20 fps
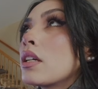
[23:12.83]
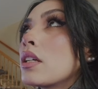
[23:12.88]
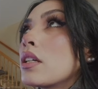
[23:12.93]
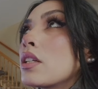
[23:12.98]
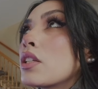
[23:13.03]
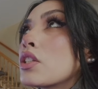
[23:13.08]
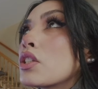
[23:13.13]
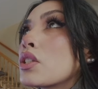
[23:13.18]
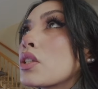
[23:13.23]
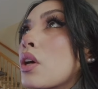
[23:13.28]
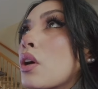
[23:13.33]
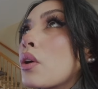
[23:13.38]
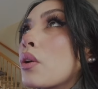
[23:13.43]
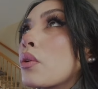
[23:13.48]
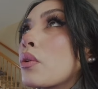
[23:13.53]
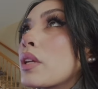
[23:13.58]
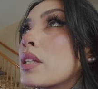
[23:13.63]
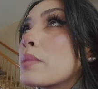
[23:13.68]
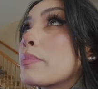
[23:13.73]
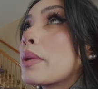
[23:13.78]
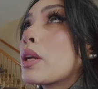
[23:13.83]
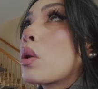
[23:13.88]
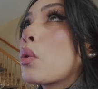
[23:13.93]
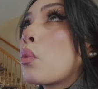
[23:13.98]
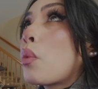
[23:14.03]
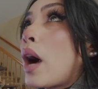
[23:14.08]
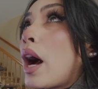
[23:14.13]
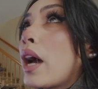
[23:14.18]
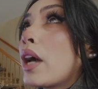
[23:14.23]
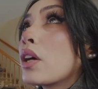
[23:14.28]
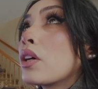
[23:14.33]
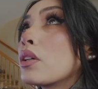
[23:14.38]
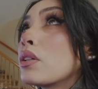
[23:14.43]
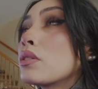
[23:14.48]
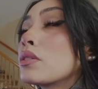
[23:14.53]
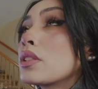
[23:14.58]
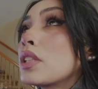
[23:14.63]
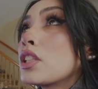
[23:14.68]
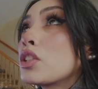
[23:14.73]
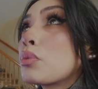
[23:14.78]
And so it's been a while
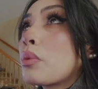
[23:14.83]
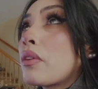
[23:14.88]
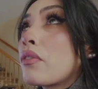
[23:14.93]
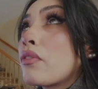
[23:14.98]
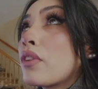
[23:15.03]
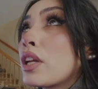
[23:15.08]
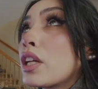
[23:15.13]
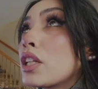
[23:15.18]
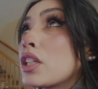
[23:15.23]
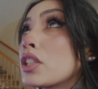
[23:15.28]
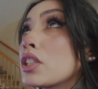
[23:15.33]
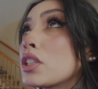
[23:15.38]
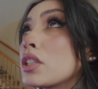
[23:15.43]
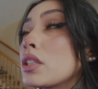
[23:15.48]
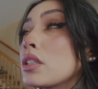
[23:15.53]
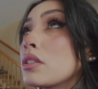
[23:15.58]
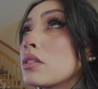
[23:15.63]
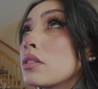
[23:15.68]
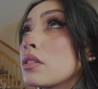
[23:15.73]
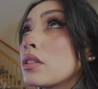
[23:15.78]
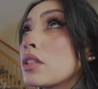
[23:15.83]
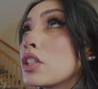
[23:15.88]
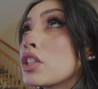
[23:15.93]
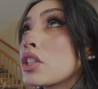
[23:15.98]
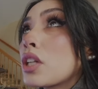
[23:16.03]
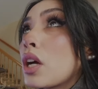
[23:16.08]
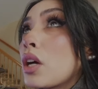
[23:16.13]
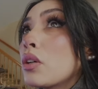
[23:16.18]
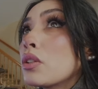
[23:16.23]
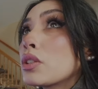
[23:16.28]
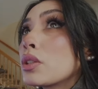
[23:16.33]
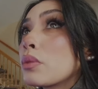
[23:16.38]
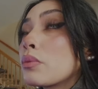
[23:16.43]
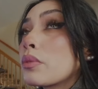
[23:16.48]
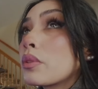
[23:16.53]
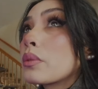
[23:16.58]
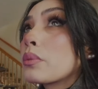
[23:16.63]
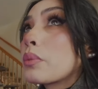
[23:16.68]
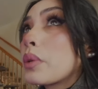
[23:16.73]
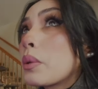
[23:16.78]
since we finished the show, so
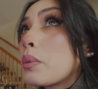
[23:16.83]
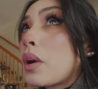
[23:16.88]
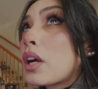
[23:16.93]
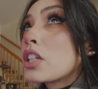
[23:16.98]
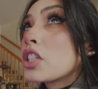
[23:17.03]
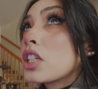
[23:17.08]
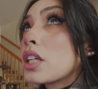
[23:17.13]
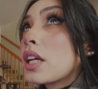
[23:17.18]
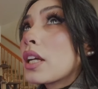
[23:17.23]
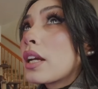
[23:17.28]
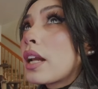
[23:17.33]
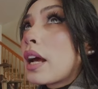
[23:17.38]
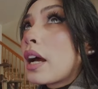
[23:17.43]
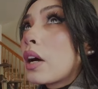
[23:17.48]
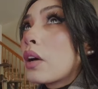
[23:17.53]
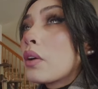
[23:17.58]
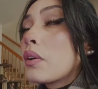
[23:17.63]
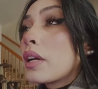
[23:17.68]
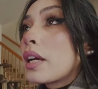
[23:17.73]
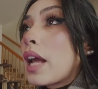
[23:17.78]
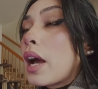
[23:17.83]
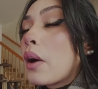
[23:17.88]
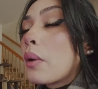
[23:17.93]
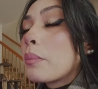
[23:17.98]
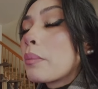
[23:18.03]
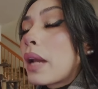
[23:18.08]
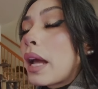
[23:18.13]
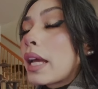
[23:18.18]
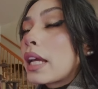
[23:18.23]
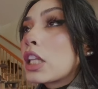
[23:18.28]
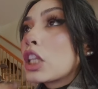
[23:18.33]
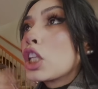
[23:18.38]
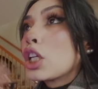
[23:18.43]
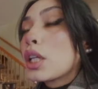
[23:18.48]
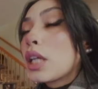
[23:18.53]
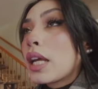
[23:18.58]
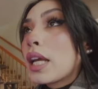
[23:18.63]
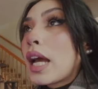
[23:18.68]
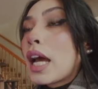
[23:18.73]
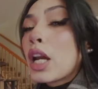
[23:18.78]
we're rewatching it now. And now I'm like
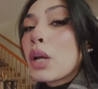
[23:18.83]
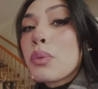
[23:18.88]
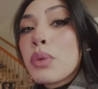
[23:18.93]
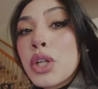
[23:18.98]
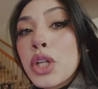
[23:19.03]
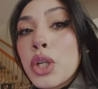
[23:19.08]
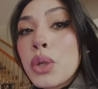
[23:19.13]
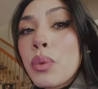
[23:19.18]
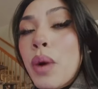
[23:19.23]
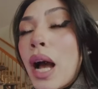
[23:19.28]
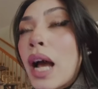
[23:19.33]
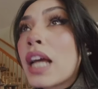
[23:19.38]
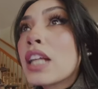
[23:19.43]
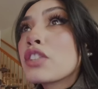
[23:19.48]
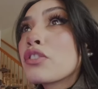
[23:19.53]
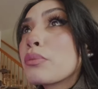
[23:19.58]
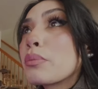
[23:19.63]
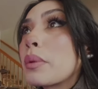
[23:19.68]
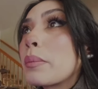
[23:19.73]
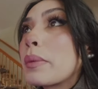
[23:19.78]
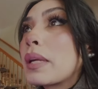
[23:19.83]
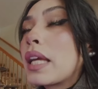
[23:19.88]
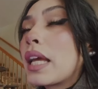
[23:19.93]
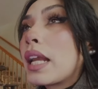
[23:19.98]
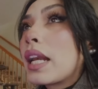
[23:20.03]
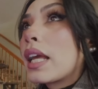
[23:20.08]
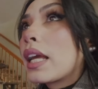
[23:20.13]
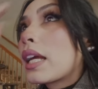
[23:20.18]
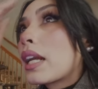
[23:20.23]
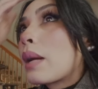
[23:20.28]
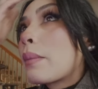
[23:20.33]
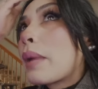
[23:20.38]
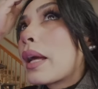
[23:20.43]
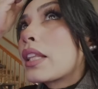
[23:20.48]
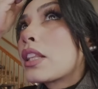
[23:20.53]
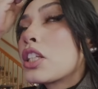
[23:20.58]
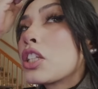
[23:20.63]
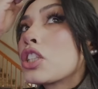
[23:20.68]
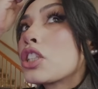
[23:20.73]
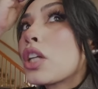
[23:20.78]
looking at it with new eyes from the beginning, and I'm like,
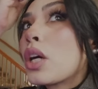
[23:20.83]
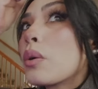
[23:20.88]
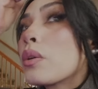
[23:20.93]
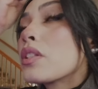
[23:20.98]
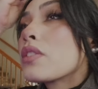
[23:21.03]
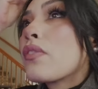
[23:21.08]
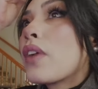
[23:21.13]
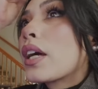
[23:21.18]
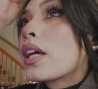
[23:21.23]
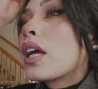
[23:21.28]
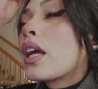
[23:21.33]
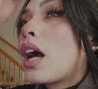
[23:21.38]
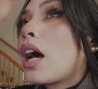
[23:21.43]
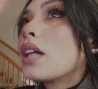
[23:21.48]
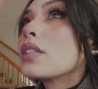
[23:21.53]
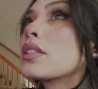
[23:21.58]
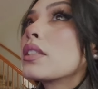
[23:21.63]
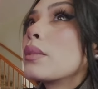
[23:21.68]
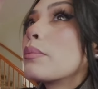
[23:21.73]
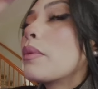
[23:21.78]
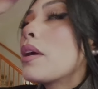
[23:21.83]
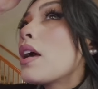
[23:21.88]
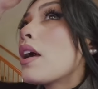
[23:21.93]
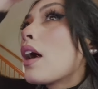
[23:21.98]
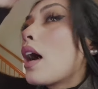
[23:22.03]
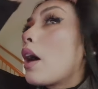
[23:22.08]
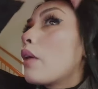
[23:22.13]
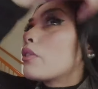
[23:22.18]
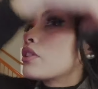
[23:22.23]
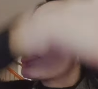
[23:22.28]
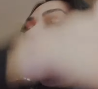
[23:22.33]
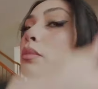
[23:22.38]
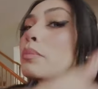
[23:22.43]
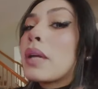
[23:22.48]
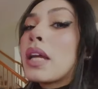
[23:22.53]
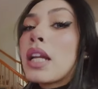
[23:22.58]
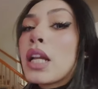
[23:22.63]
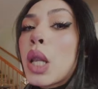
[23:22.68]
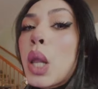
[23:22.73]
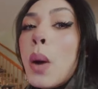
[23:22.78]
this show is fucking awesome. I was just
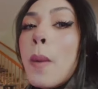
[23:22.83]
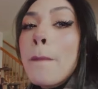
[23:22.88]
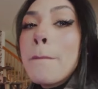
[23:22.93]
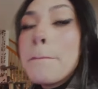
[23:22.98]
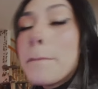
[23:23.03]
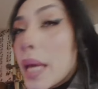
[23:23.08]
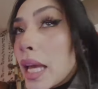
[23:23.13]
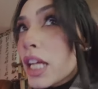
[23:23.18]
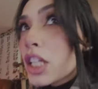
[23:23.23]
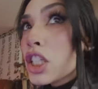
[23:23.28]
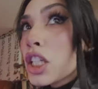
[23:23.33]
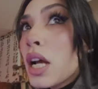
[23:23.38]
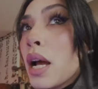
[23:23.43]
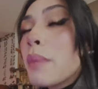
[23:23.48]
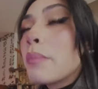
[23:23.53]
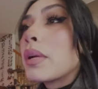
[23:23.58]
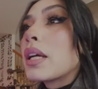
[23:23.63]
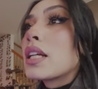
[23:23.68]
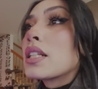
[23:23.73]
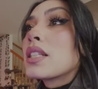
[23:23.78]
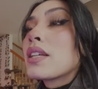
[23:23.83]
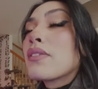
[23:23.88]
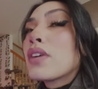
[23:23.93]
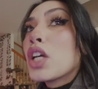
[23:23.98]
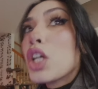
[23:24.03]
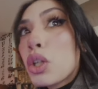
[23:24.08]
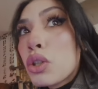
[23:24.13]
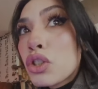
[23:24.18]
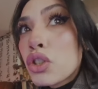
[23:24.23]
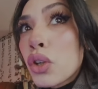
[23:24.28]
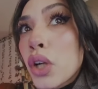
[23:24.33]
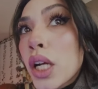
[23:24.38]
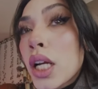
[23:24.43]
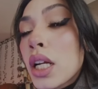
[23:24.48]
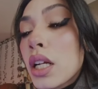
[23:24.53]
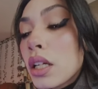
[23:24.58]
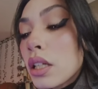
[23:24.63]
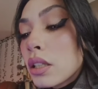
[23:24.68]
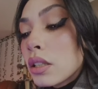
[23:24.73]
being a little bitch because of Uhtred.